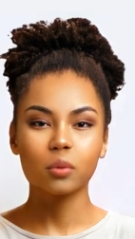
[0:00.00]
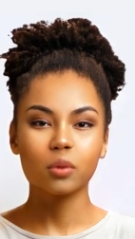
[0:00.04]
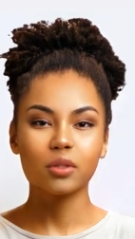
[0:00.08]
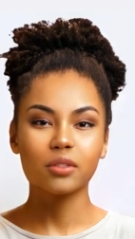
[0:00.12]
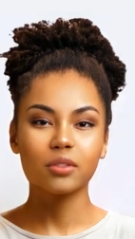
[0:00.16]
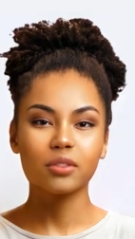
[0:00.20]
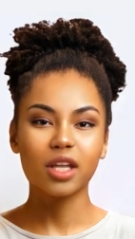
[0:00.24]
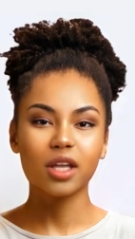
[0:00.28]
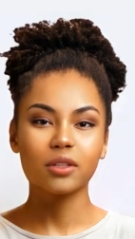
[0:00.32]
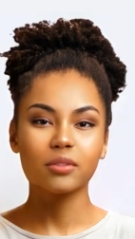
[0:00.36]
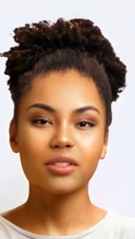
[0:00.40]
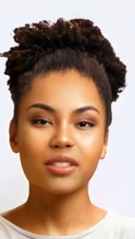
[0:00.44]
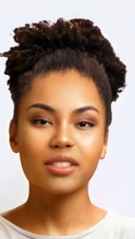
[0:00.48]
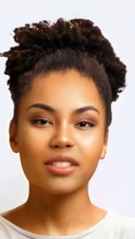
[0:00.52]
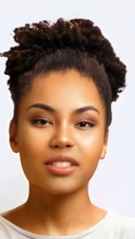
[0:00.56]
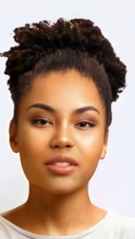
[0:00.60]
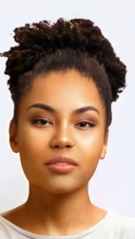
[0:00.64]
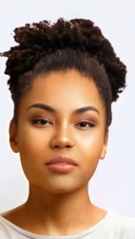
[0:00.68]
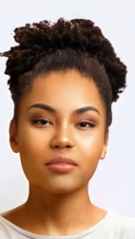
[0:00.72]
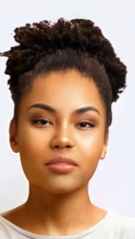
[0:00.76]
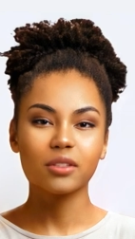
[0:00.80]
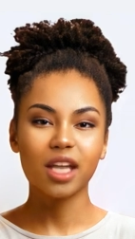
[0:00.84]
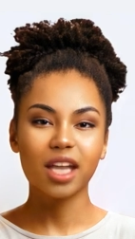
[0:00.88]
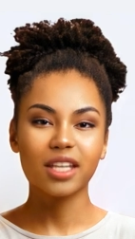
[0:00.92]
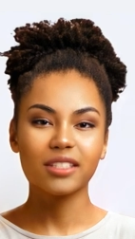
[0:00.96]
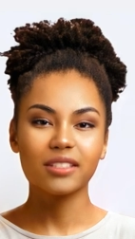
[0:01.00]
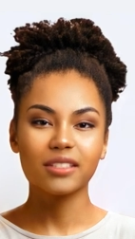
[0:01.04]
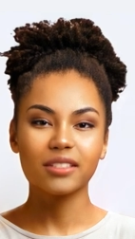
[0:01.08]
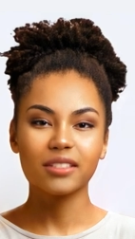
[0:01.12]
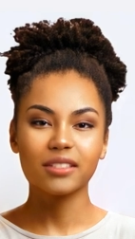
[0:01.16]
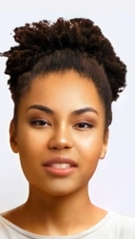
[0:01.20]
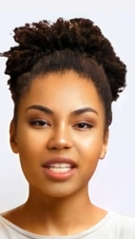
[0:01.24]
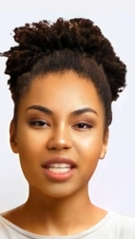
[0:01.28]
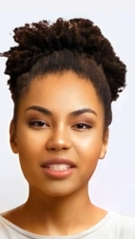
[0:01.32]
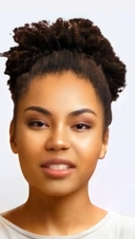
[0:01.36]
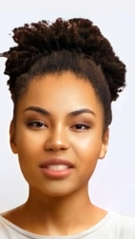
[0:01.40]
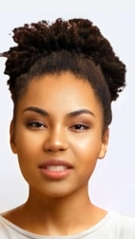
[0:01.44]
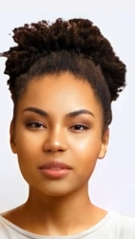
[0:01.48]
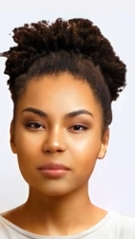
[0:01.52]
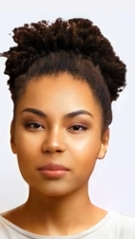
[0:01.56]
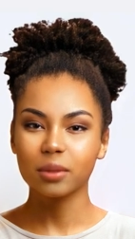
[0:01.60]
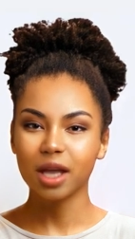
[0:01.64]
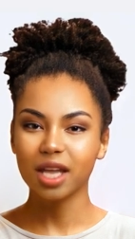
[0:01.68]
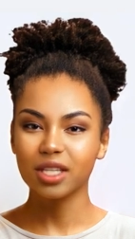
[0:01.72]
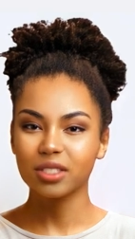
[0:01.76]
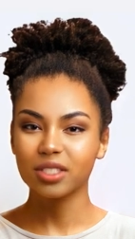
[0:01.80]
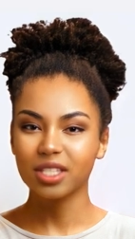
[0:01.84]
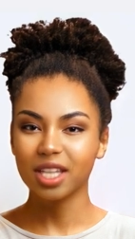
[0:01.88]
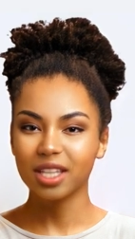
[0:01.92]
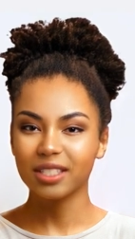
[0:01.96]
with thousands of fans attending
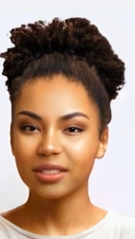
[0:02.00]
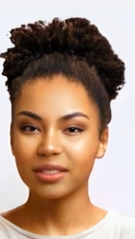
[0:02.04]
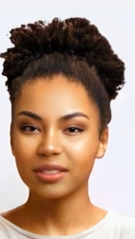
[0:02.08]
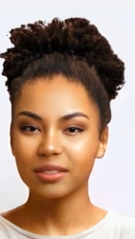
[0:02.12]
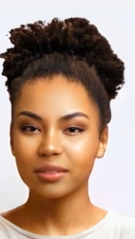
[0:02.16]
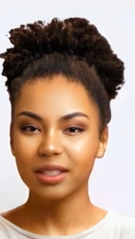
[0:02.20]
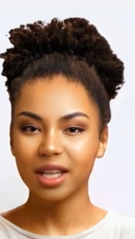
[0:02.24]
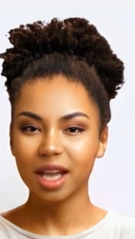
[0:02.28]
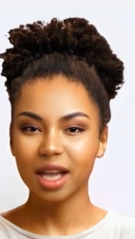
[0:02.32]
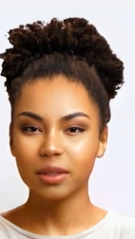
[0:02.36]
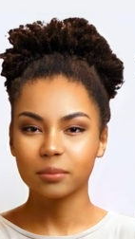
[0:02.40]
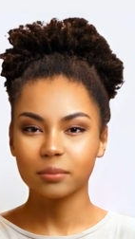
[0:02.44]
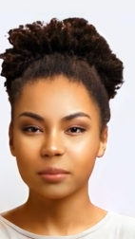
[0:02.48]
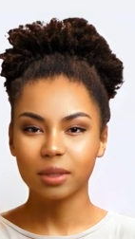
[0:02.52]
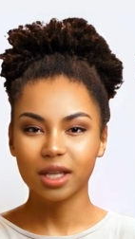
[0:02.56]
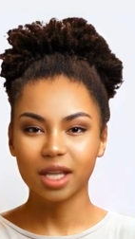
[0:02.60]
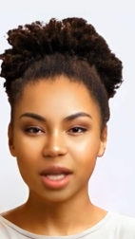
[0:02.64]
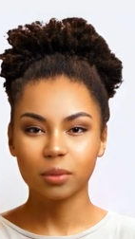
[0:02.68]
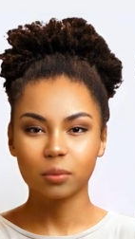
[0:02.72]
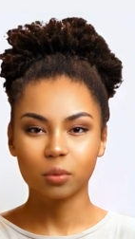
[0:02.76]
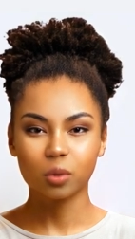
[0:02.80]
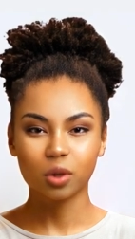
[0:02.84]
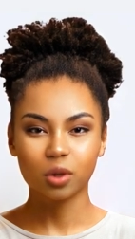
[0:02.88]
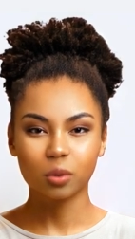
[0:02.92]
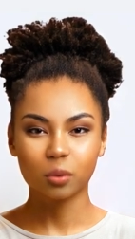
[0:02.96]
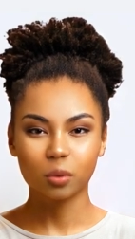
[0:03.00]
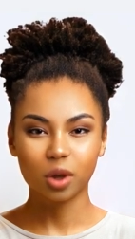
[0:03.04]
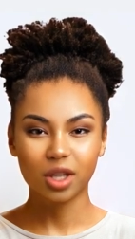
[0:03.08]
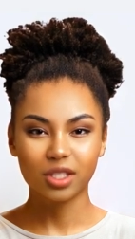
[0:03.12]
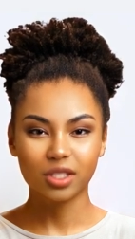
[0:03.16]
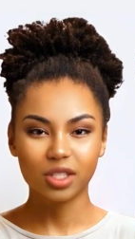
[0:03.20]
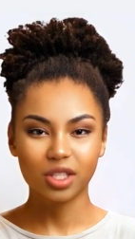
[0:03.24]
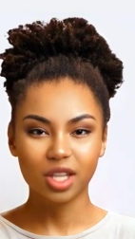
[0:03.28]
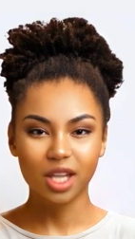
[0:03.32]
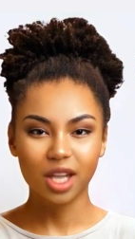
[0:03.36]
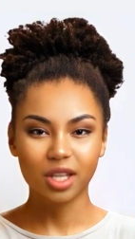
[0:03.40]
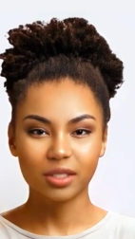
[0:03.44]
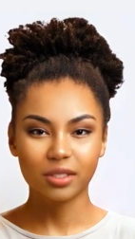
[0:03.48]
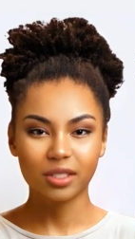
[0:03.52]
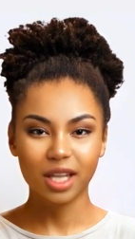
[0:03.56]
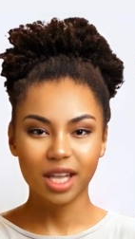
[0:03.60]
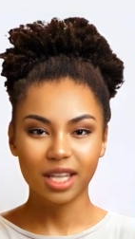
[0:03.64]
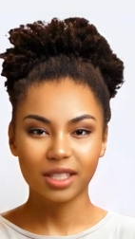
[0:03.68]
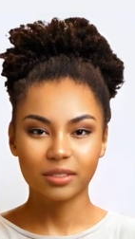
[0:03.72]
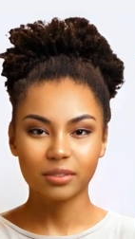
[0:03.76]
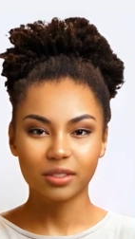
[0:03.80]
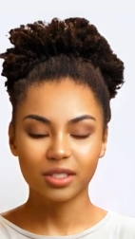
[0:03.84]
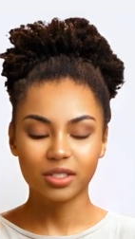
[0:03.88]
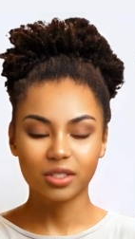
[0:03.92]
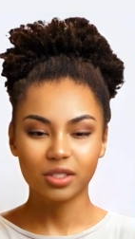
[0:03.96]
matches and many more watching on
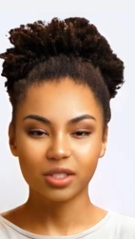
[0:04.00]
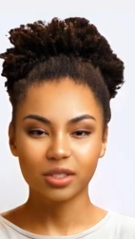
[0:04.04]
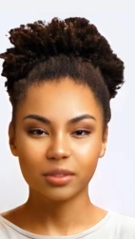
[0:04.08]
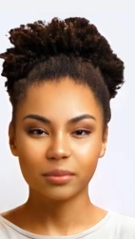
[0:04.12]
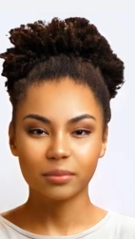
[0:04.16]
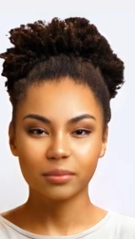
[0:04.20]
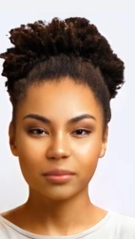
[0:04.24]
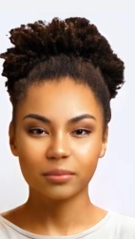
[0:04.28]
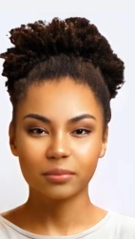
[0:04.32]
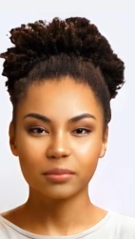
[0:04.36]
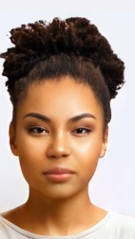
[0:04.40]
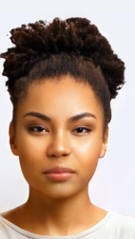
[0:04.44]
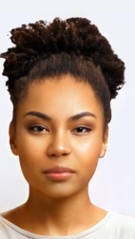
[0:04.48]
television.